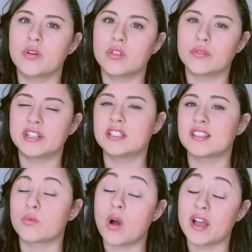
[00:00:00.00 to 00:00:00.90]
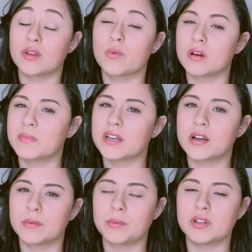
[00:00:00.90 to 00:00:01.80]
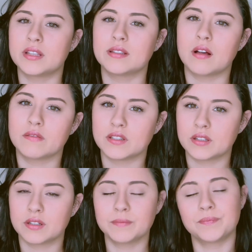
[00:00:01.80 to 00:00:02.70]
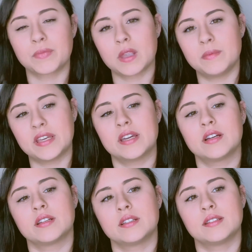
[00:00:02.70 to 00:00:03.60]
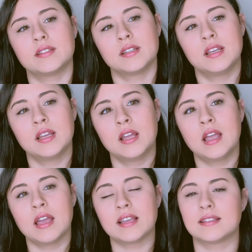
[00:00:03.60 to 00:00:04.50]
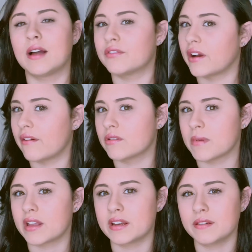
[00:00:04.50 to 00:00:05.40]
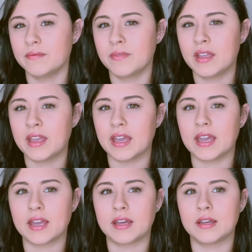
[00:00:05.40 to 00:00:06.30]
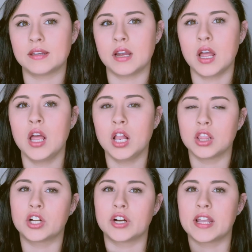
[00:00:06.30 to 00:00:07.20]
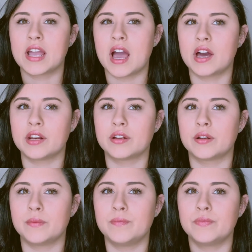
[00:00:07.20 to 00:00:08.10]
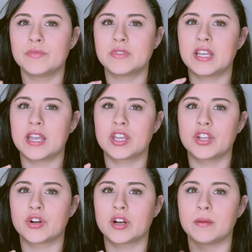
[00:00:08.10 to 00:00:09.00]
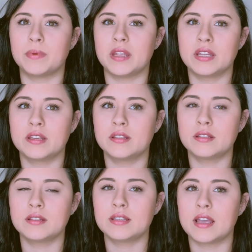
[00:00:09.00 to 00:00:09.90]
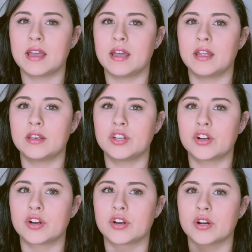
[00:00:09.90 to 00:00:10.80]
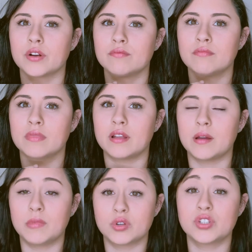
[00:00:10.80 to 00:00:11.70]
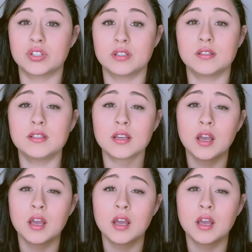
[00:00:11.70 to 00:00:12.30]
the reasons why you want to become a police officer, because it's not for everybody. And learning how to take your opinions and your emotions